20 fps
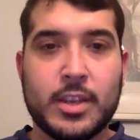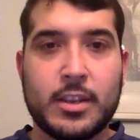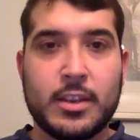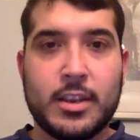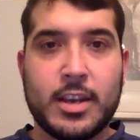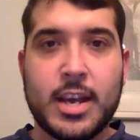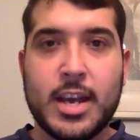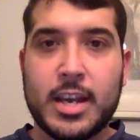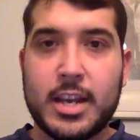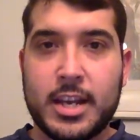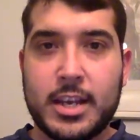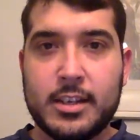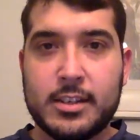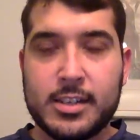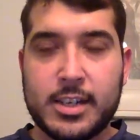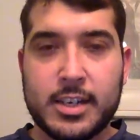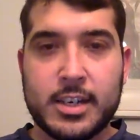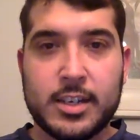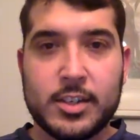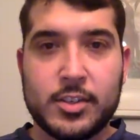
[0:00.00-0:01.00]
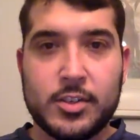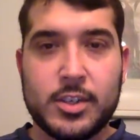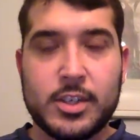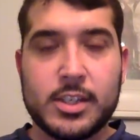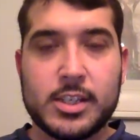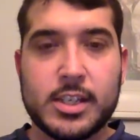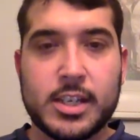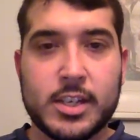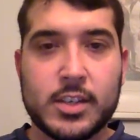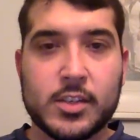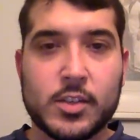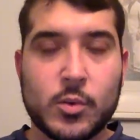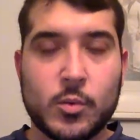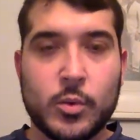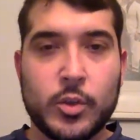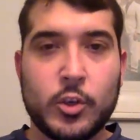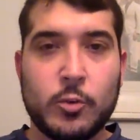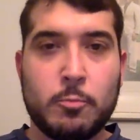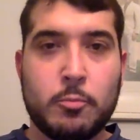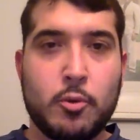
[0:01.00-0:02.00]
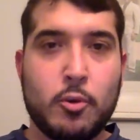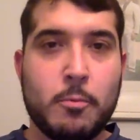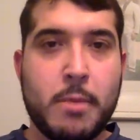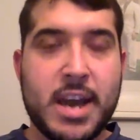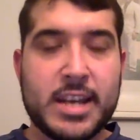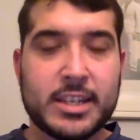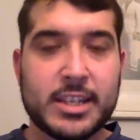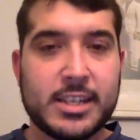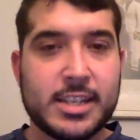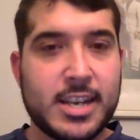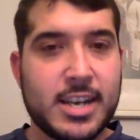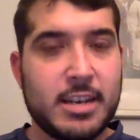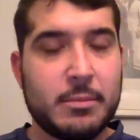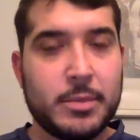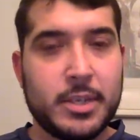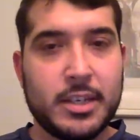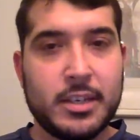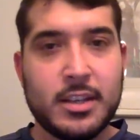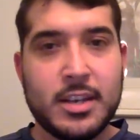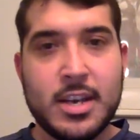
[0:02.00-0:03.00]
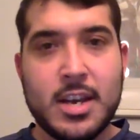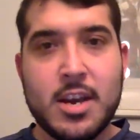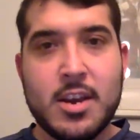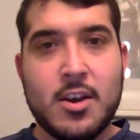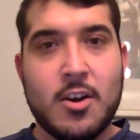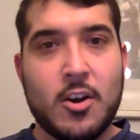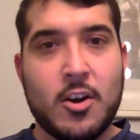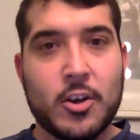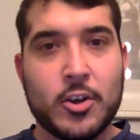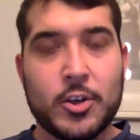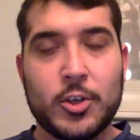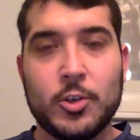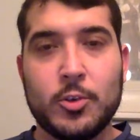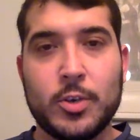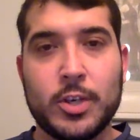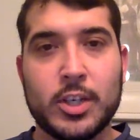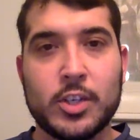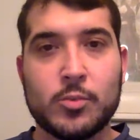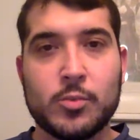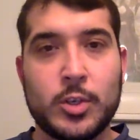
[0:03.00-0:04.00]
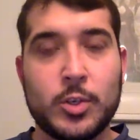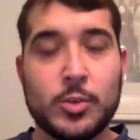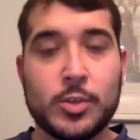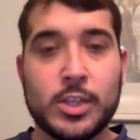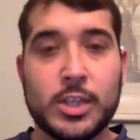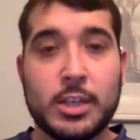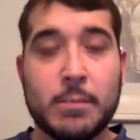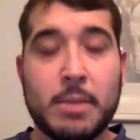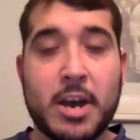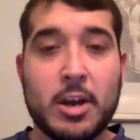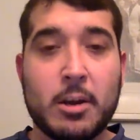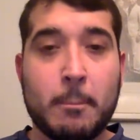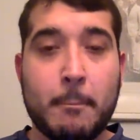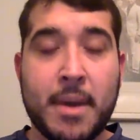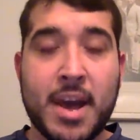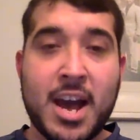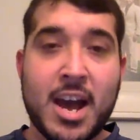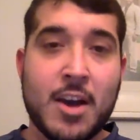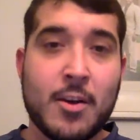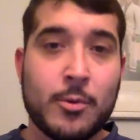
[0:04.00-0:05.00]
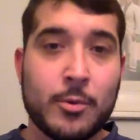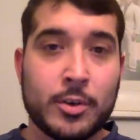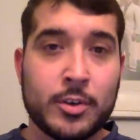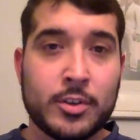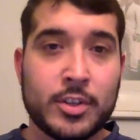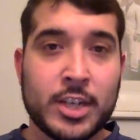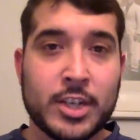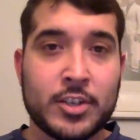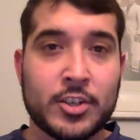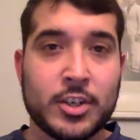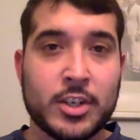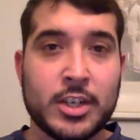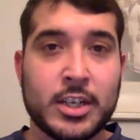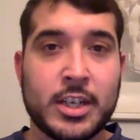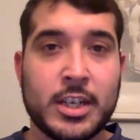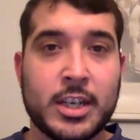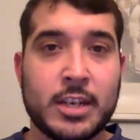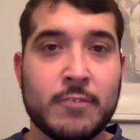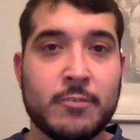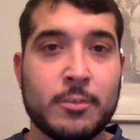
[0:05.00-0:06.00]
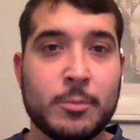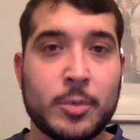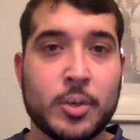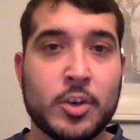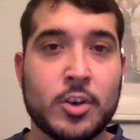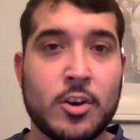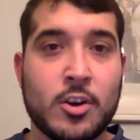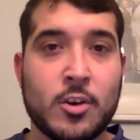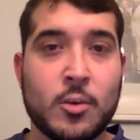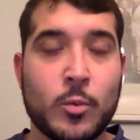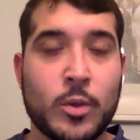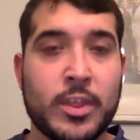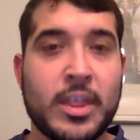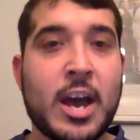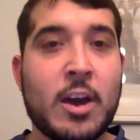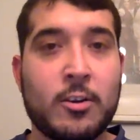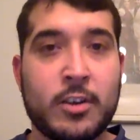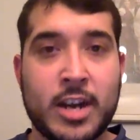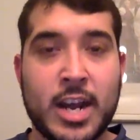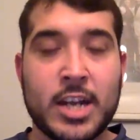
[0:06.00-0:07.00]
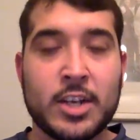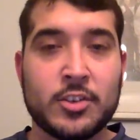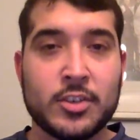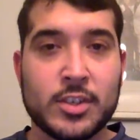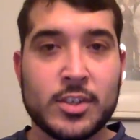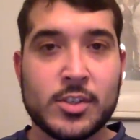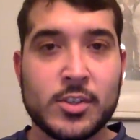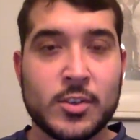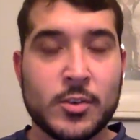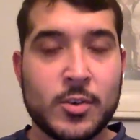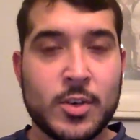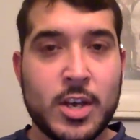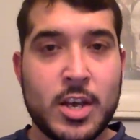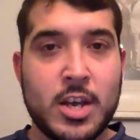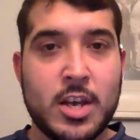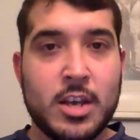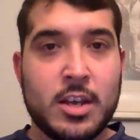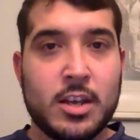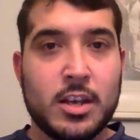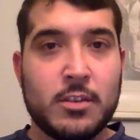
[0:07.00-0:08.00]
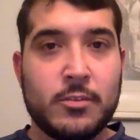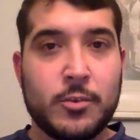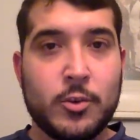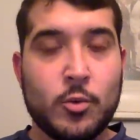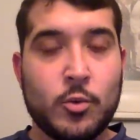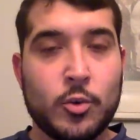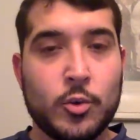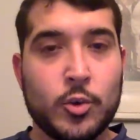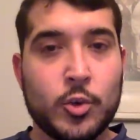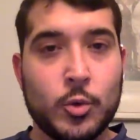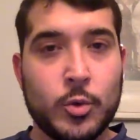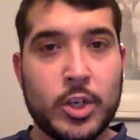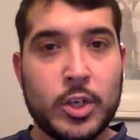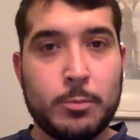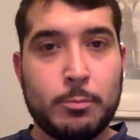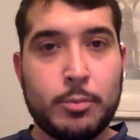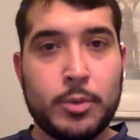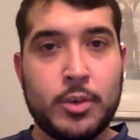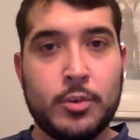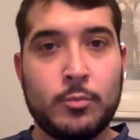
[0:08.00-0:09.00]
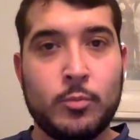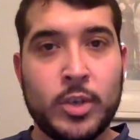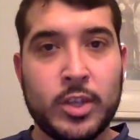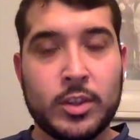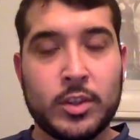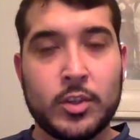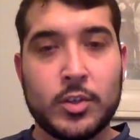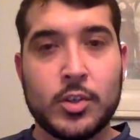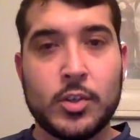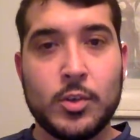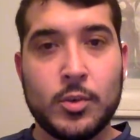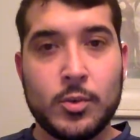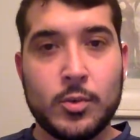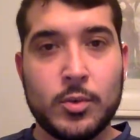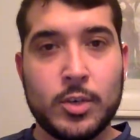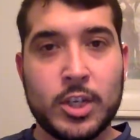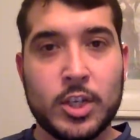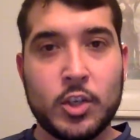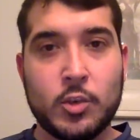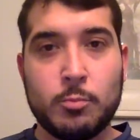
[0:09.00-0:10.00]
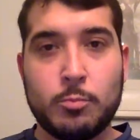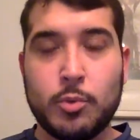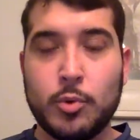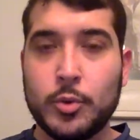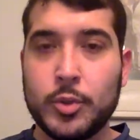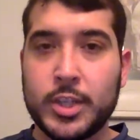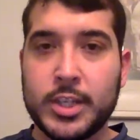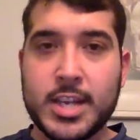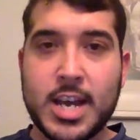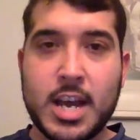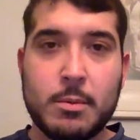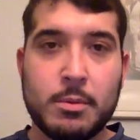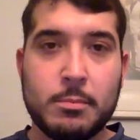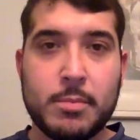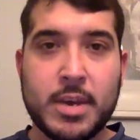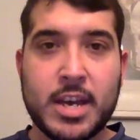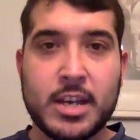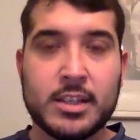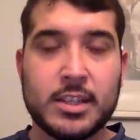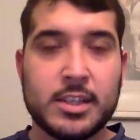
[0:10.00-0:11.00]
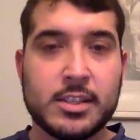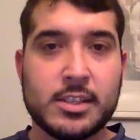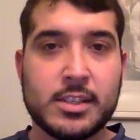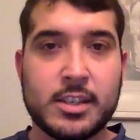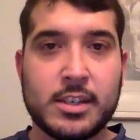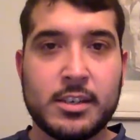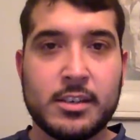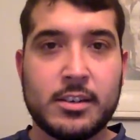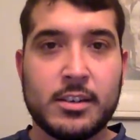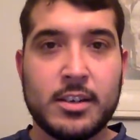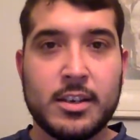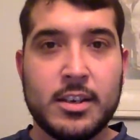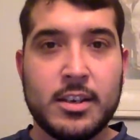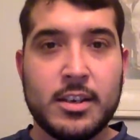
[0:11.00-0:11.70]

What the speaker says: headaches, I guess you could say. So when you pull back the timing, all you're doing is reducing the amount of power that you're going to get from your car without nitrous. So if you were doing it with the tune and you pulled the timing back, let's say